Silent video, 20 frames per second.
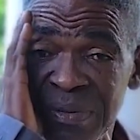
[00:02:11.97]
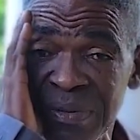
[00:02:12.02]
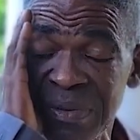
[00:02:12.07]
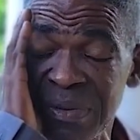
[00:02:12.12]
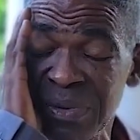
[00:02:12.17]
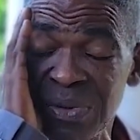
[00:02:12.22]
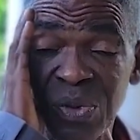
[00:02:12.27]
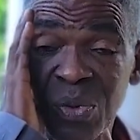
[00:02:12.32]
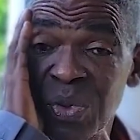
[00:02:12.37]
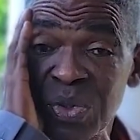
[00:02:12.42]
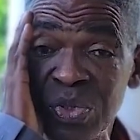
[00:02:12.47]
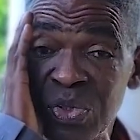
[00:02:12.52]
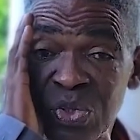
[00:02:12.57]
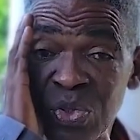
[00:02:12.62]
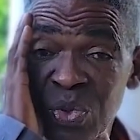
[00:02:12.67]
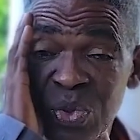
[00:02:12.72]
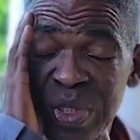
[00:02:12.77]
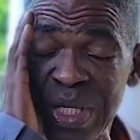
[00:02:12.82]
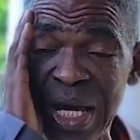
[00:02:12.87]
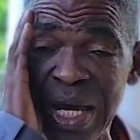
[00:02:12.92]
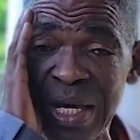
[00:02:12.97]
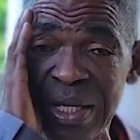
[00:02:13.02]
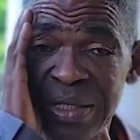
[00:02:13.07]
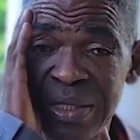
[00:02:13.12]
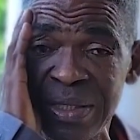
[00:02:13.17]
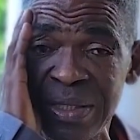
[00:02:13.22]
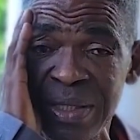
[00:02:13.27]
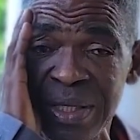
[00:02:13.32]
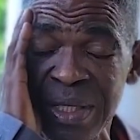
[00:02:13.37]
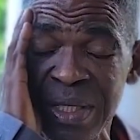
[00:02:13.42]
Don't do that.
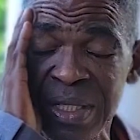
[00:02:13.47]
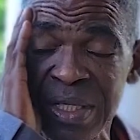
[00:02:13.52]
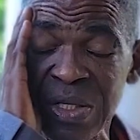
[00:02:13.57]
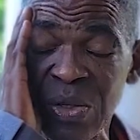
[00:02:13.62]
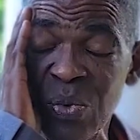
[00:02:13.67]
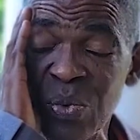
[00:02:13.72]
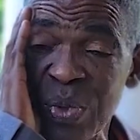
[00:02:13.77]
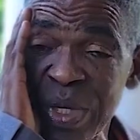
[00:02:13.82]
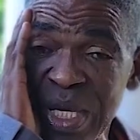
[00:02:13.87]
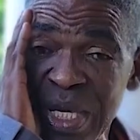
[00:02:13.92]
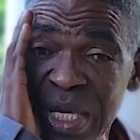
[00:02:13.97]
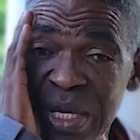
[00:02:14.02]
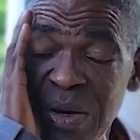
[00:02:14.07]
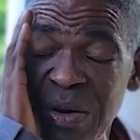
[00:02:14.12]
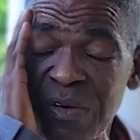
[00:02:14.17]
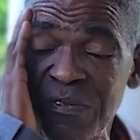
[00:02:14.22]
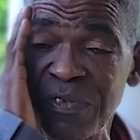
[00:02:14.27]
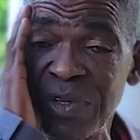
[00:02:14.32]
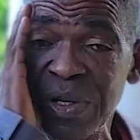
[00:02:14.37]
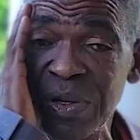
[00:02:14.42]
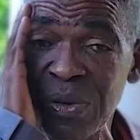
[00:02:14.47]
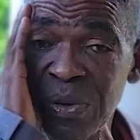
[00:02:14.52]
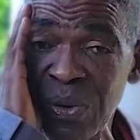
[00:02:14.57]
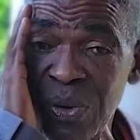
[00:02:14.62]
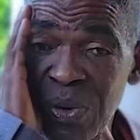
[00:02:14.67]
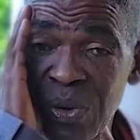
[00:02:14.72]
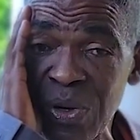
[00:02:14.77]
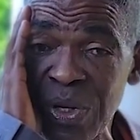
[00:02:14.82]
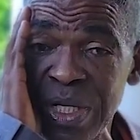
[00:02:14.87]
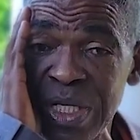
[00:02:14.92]
The way of the
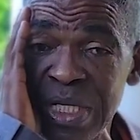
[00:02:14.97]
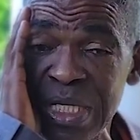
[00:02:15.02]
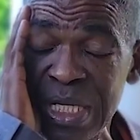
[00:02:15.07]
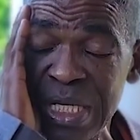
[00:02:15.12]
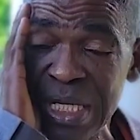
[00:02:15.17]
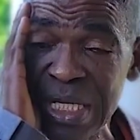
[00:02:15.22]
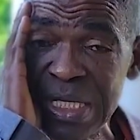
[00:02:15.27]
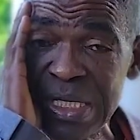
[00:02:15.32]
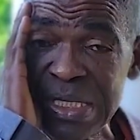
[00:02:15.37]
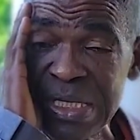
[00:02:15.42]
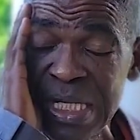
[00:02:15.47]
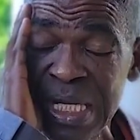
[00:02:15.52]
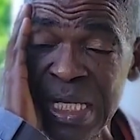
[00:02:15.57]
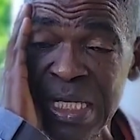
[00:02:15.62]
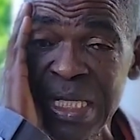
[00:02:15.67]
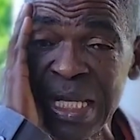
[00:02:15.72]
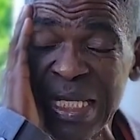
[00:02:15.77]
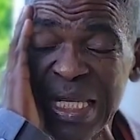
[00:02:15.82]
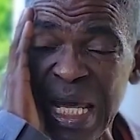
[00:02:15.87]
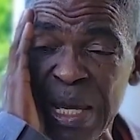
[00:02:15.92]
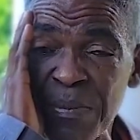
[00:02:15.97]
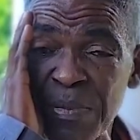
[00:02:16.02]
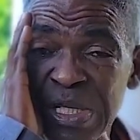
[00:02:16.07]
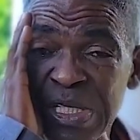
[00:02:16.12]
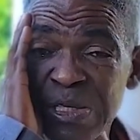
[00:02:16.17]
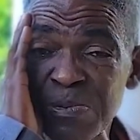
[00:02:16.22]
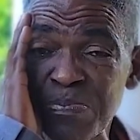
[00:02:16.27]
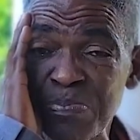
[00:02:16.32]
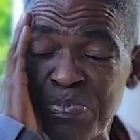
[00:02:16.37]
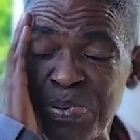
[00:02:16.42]
Lord is that I
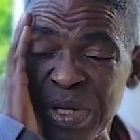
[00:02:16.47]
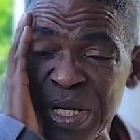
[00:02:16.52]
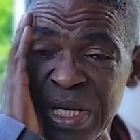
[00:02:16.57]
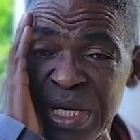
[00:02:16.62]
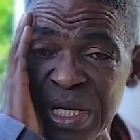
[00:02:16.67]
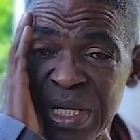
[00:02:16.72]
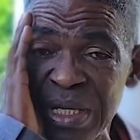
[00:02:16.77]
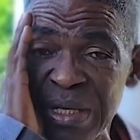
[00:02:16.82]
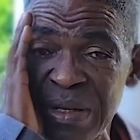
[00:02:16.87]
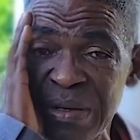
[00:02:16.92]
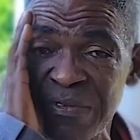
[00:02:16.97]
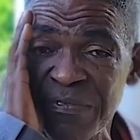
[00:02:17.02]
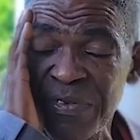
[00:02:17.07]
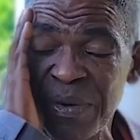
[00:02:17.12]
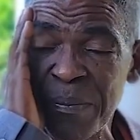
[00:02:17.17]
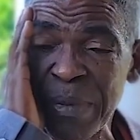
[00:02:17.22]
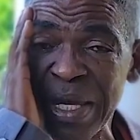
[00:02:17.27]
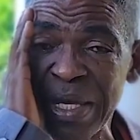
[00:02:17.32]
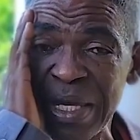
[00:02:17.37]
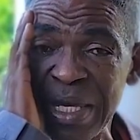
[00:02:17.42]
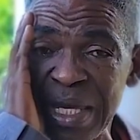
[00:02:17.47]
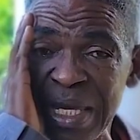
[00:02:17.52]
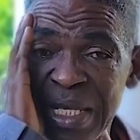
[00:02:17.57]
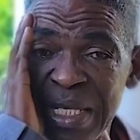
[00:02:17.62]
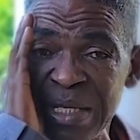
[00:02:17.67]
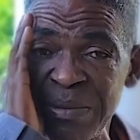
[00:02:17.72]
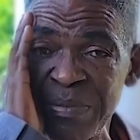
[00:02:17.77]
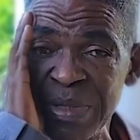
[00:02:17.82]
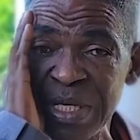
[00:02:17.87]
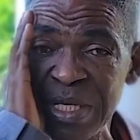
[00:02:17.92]
must pray for my
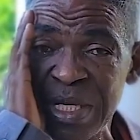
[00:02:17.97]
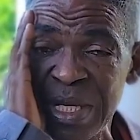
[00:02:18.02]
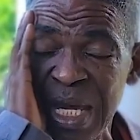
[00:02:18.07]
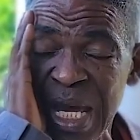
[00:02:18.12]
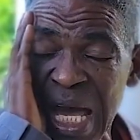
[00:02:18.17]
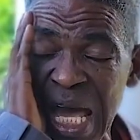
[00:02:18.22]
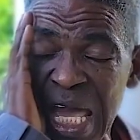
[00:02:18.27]
enemy.